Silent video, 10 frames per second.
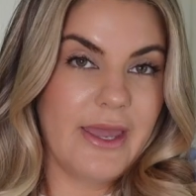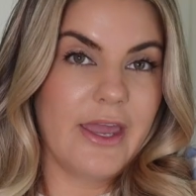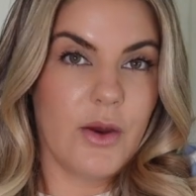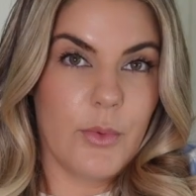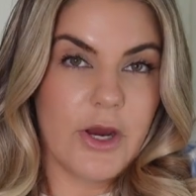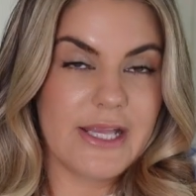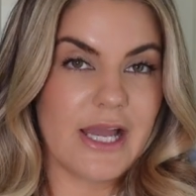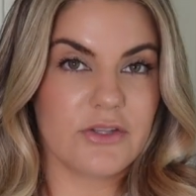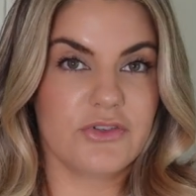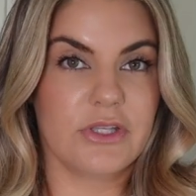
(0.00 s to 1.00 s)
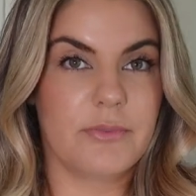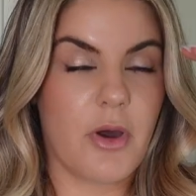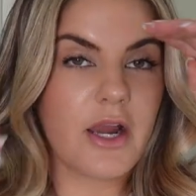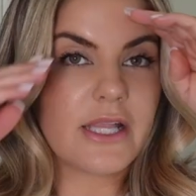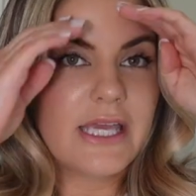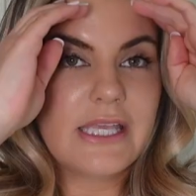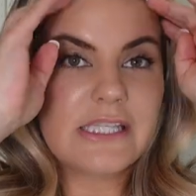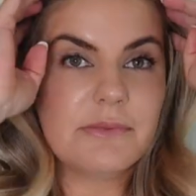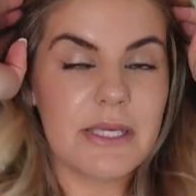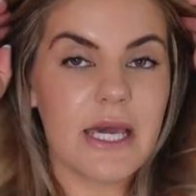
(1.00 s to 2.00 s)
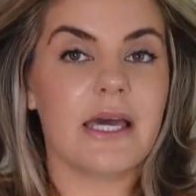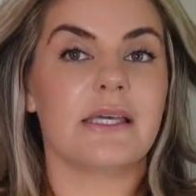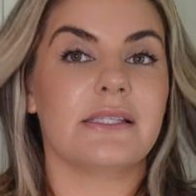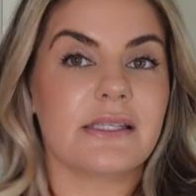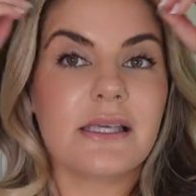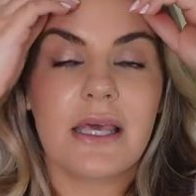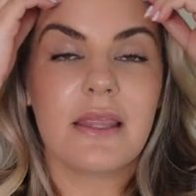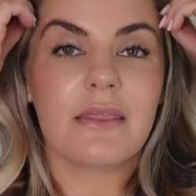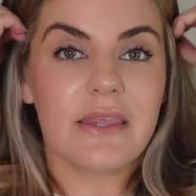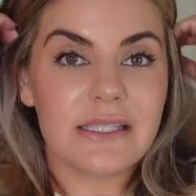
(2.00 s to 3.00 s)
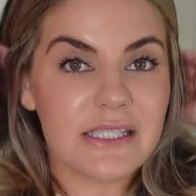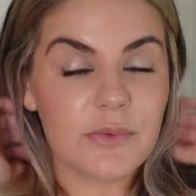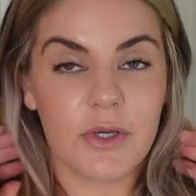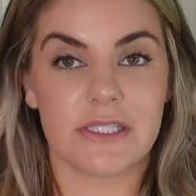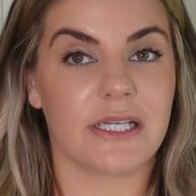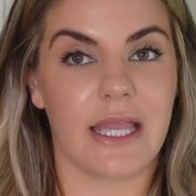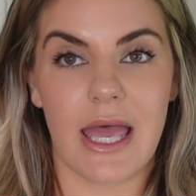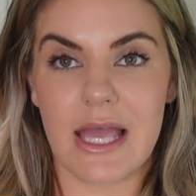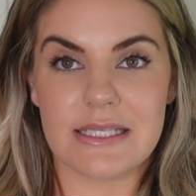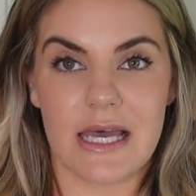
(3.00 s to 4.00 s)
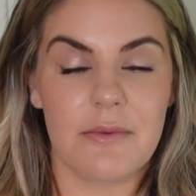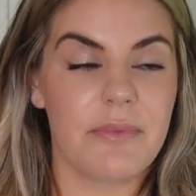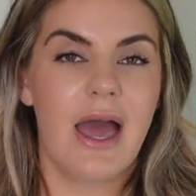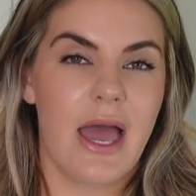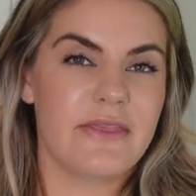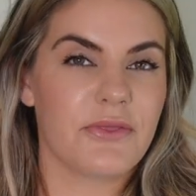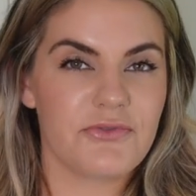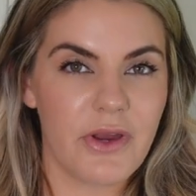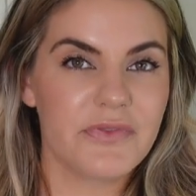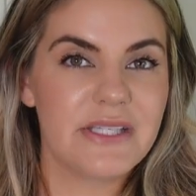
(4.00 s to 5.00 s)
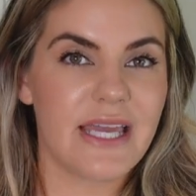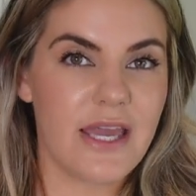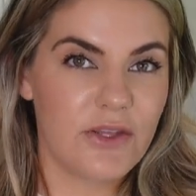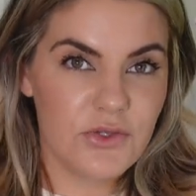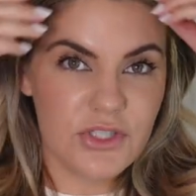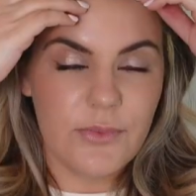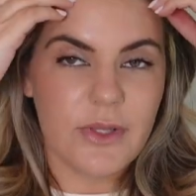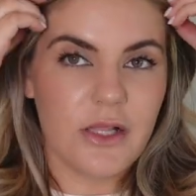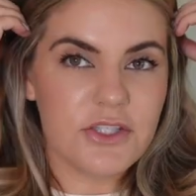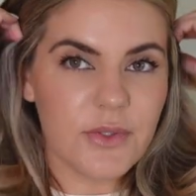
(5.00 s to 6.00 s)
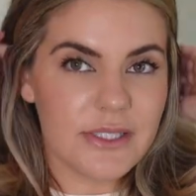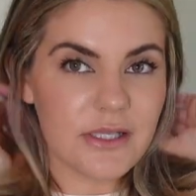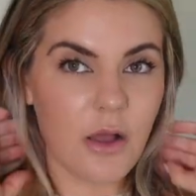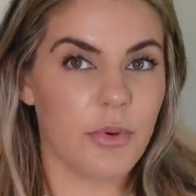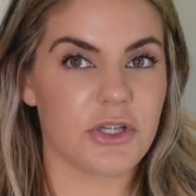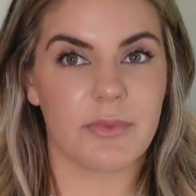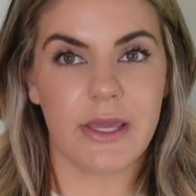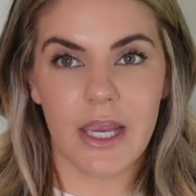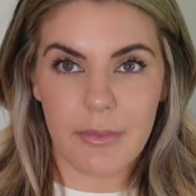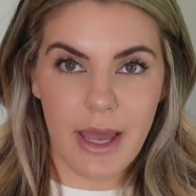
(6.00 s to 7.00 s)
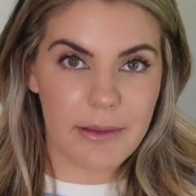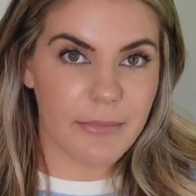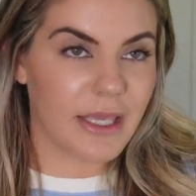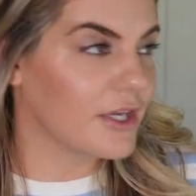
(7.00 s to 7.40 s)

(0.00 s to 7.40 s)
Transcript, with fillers: my hair where I naturally part it is because this is where it's gonna end up. And then throughout the day, usually what I'll do is I'll push my hair behind my